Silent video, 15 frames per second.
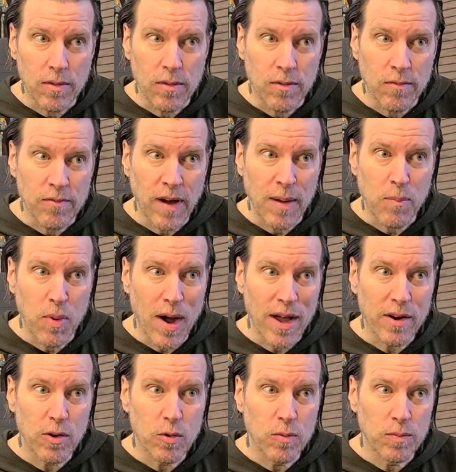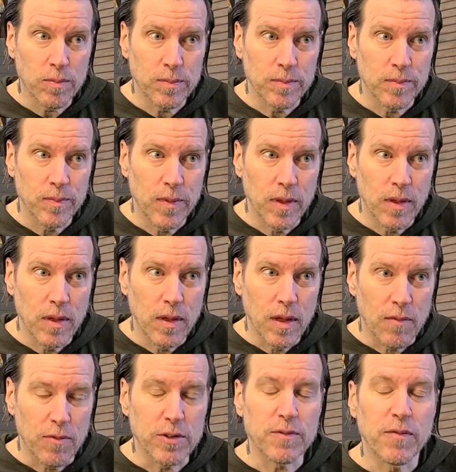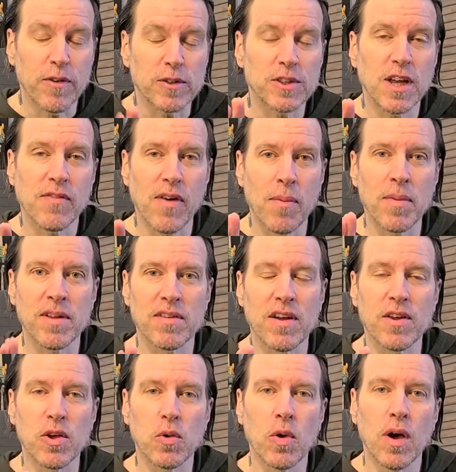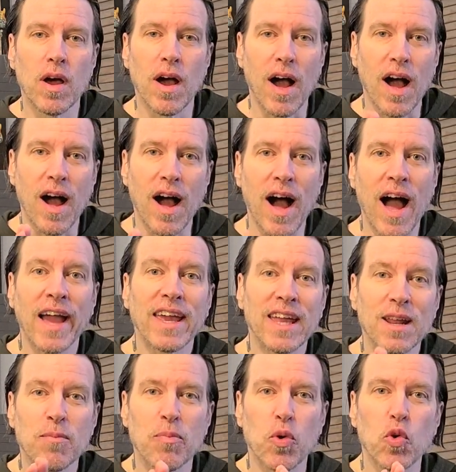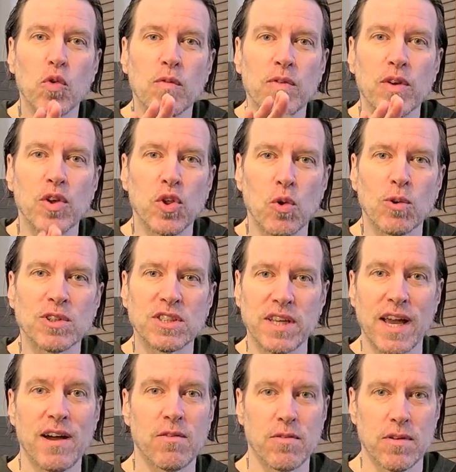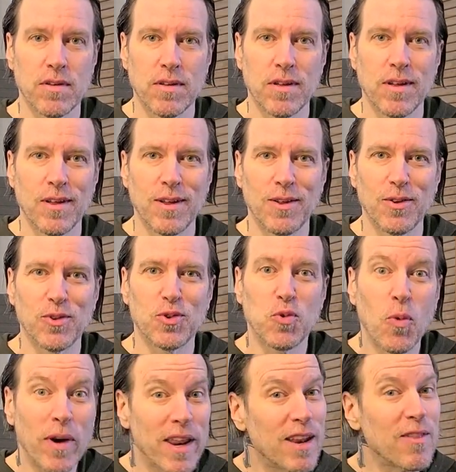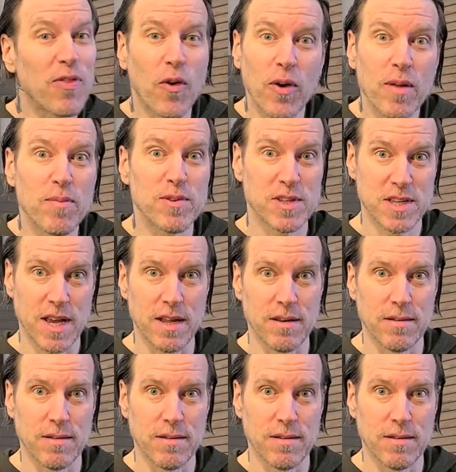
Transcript: vibrato, first off, I'm going to tell you, I can improve your sound 20 to 30%.